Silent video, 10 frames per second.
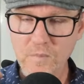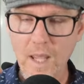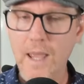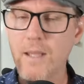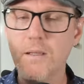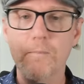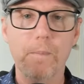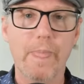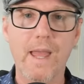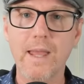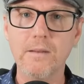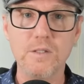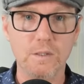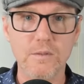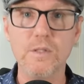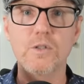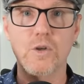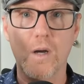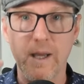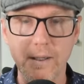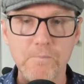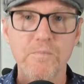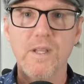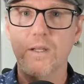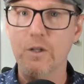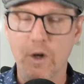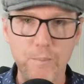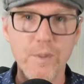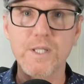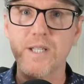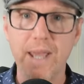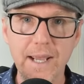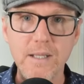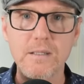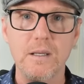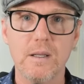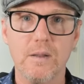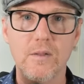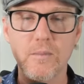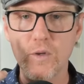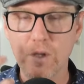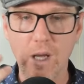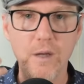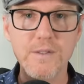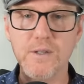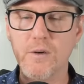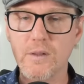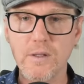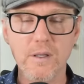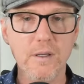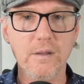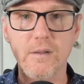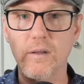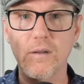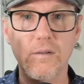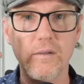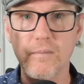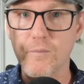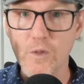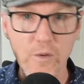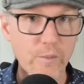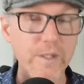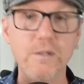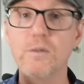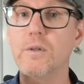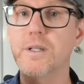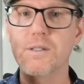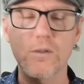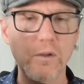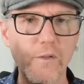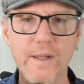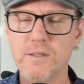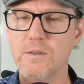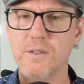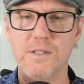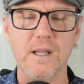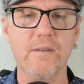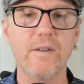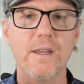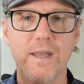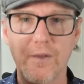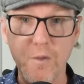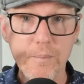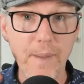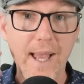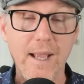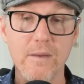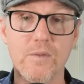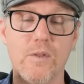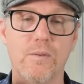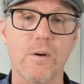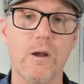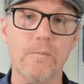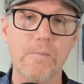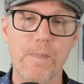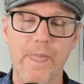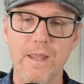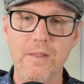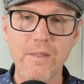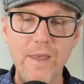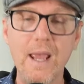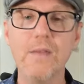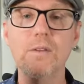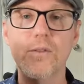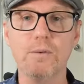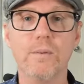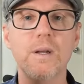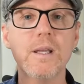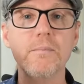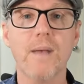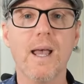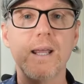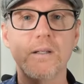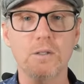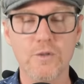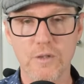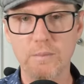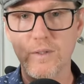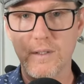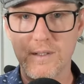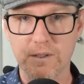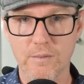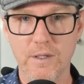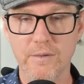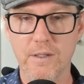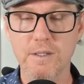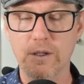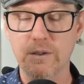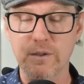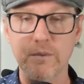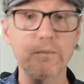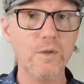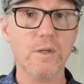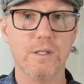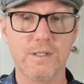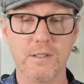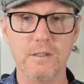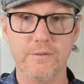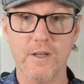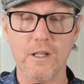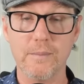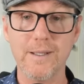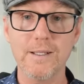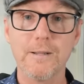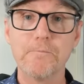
and and to, to try and, you know, protect the mucosa and the, the, the, the retinoids and all that sort of stuff at the back of the throat. They're the three main contributors to, re, to, to mucus development.